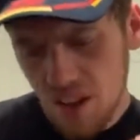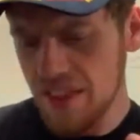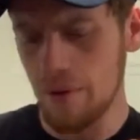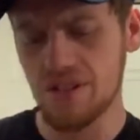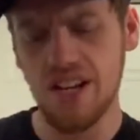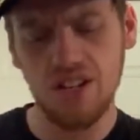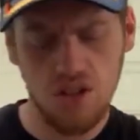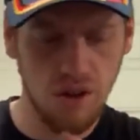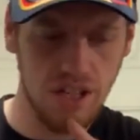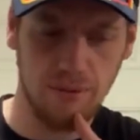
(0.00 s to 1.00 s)
That was his
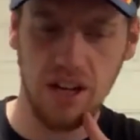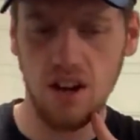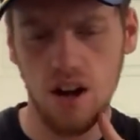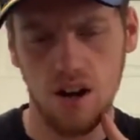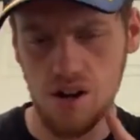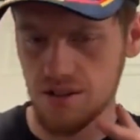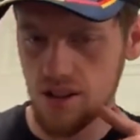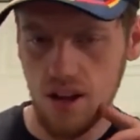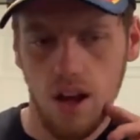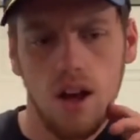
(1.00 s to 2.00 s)
choice to make, not hers.
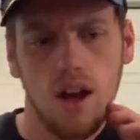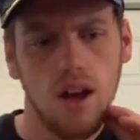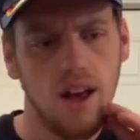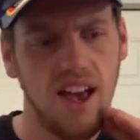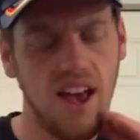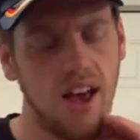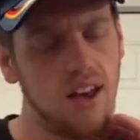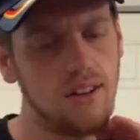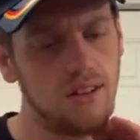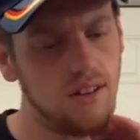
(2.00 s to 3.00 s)

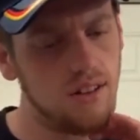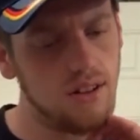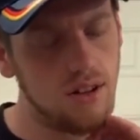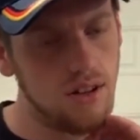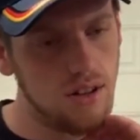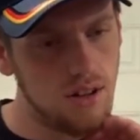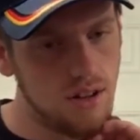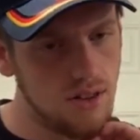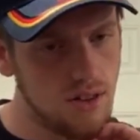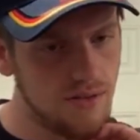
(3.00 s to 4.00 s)
And
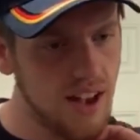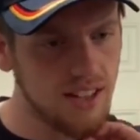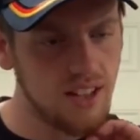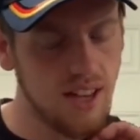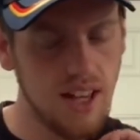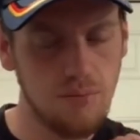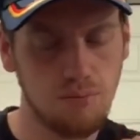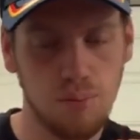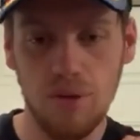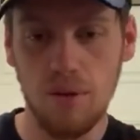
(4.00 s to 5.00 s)
the fact
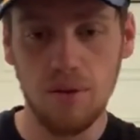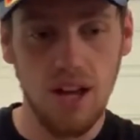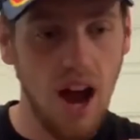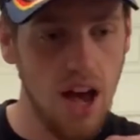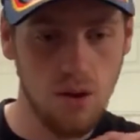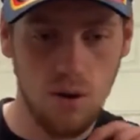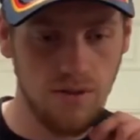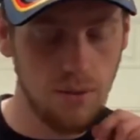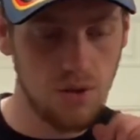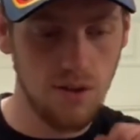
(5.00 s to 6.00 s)
that either of
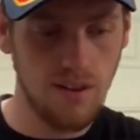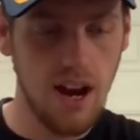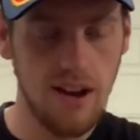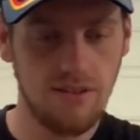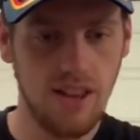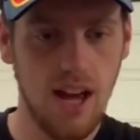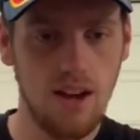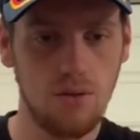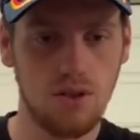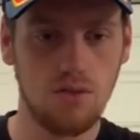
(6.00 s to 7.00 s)
them survived
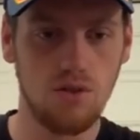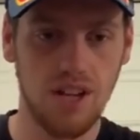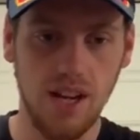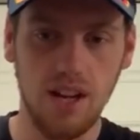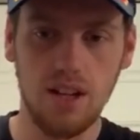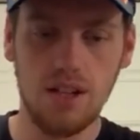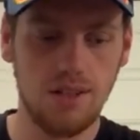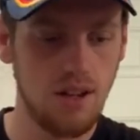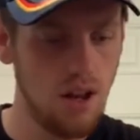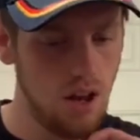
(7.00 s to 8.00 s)
that was
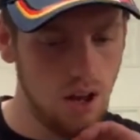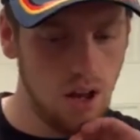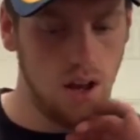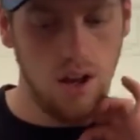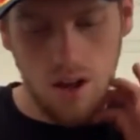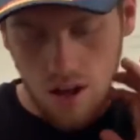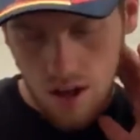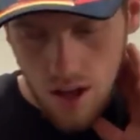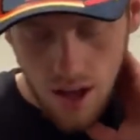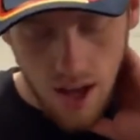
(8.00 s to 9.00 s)
ridiculous.
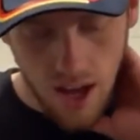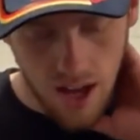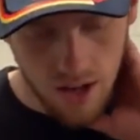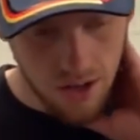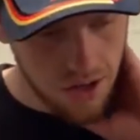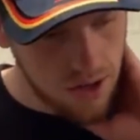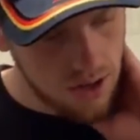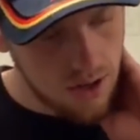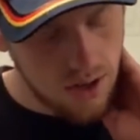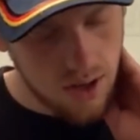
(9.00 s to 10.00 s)
And
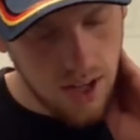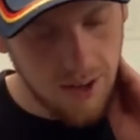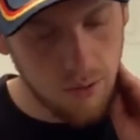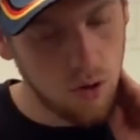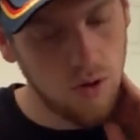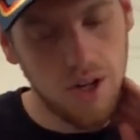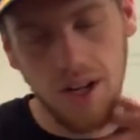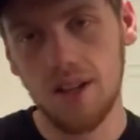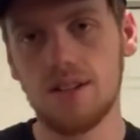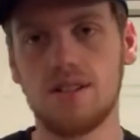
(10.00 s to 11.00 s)
even more
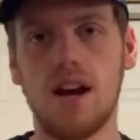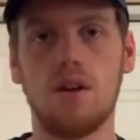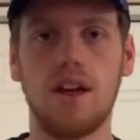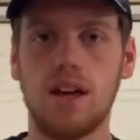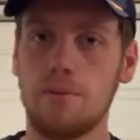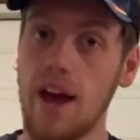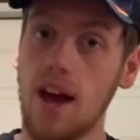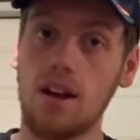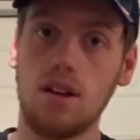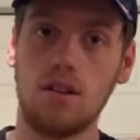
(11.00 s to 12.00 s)
ridiculous is how they get
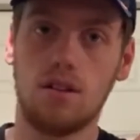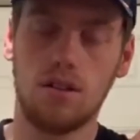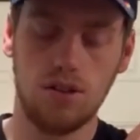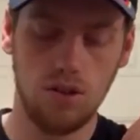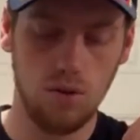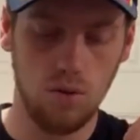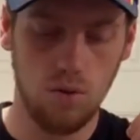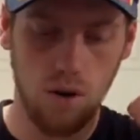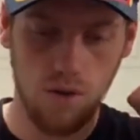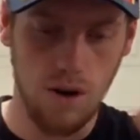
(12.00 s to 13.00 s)
back to
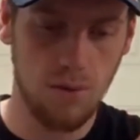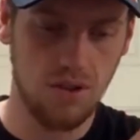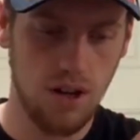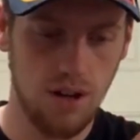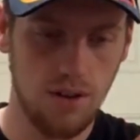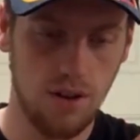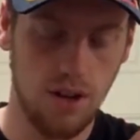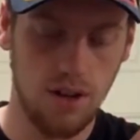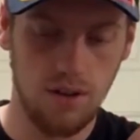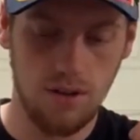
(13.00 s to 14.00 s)
where the rebels are, or
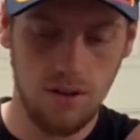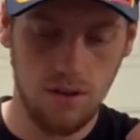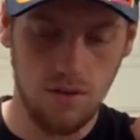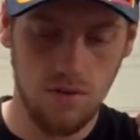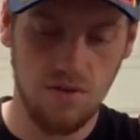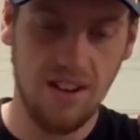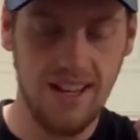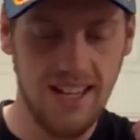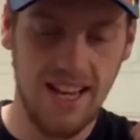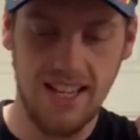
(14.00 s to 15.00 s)
the
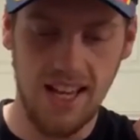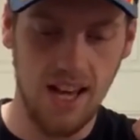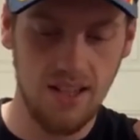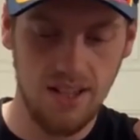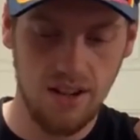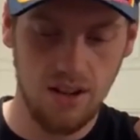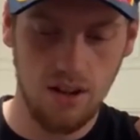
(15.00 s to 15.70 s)
resistance.